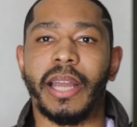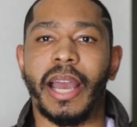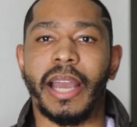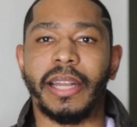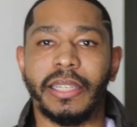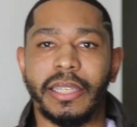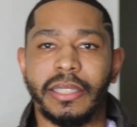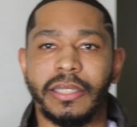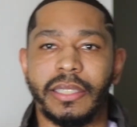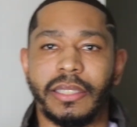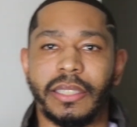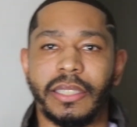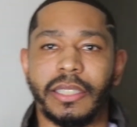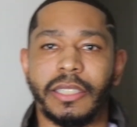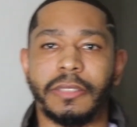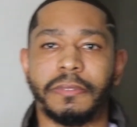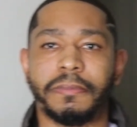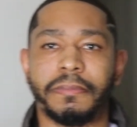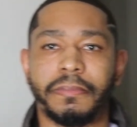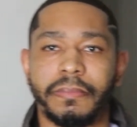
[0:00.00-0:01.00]
identity
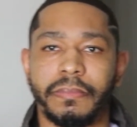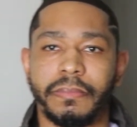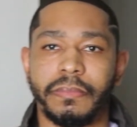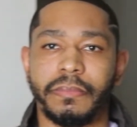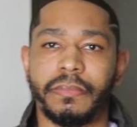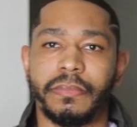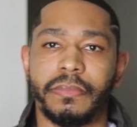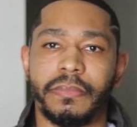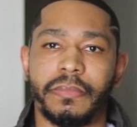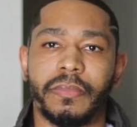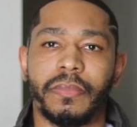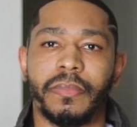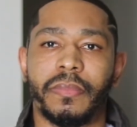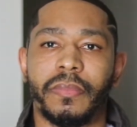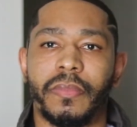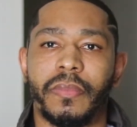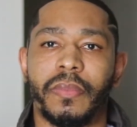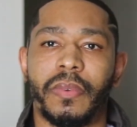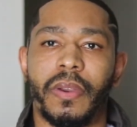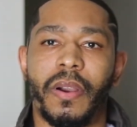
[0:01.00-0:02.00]

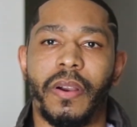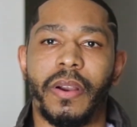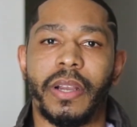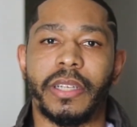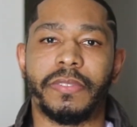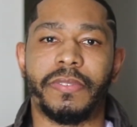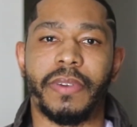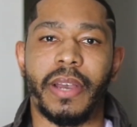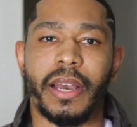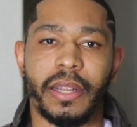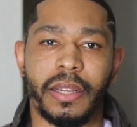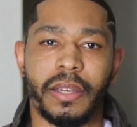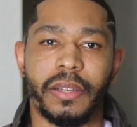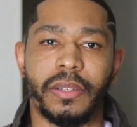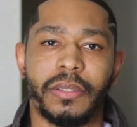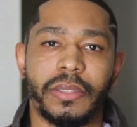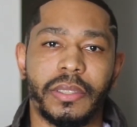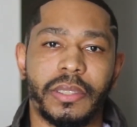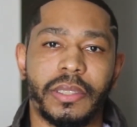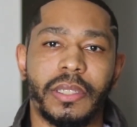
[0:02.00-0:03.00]
are as
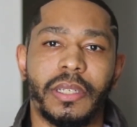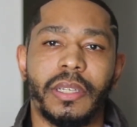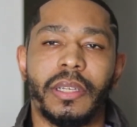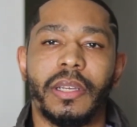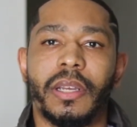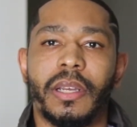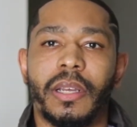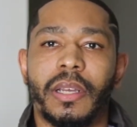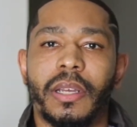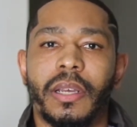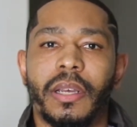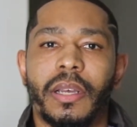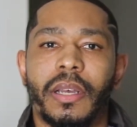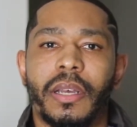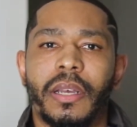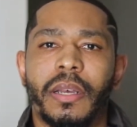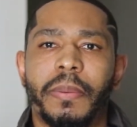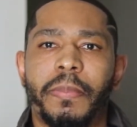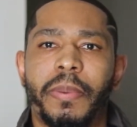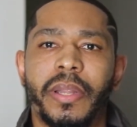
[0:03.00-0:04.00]
follows.
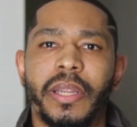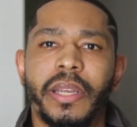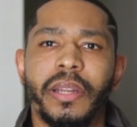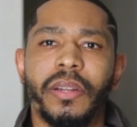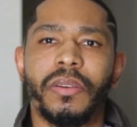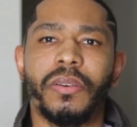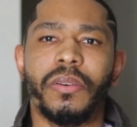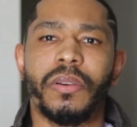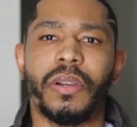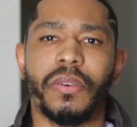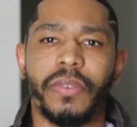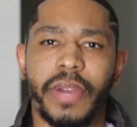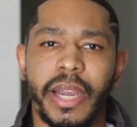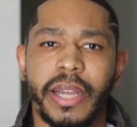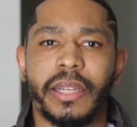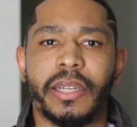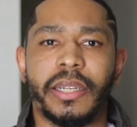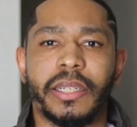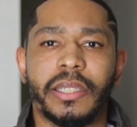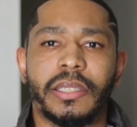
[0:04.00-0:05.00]
Political
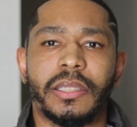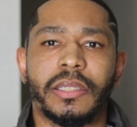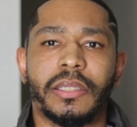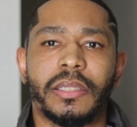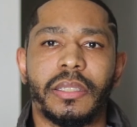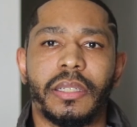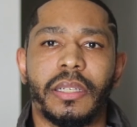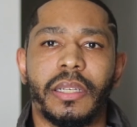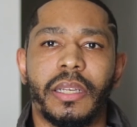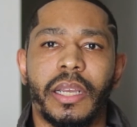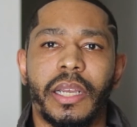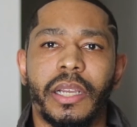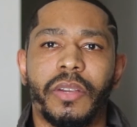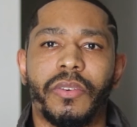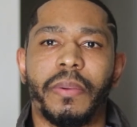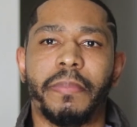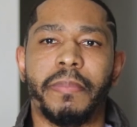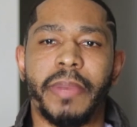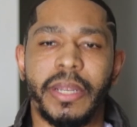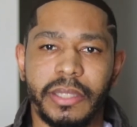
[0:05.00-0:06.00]
correctness
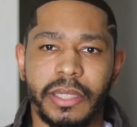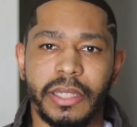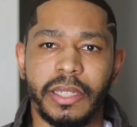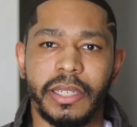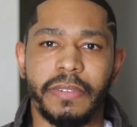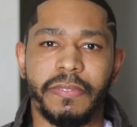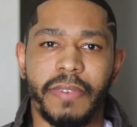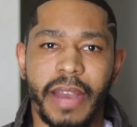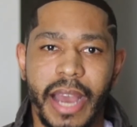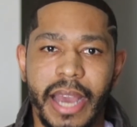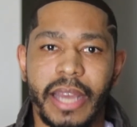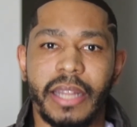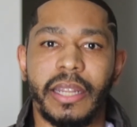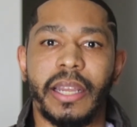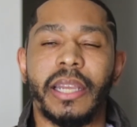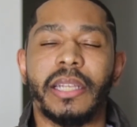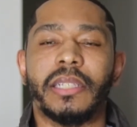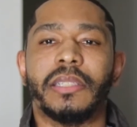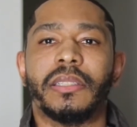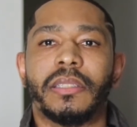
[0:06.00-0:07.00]
incrementally
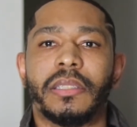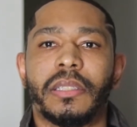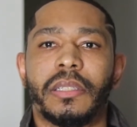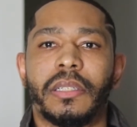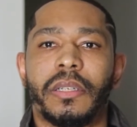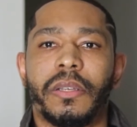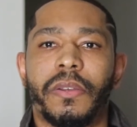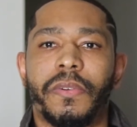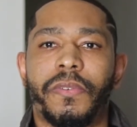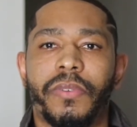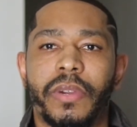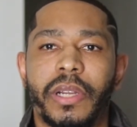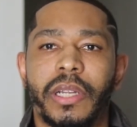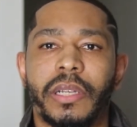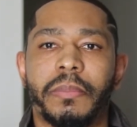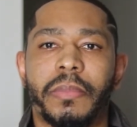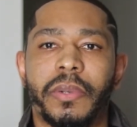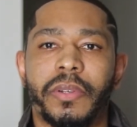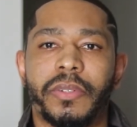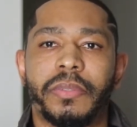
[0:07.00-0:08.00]
violates
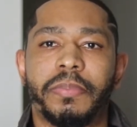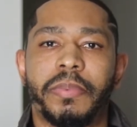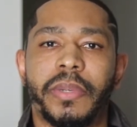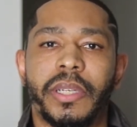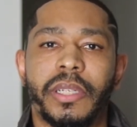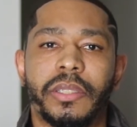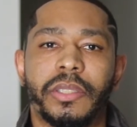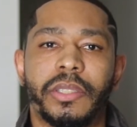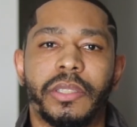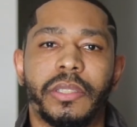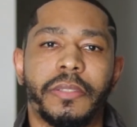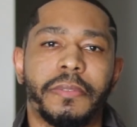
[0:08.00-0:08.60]
freedom of speech.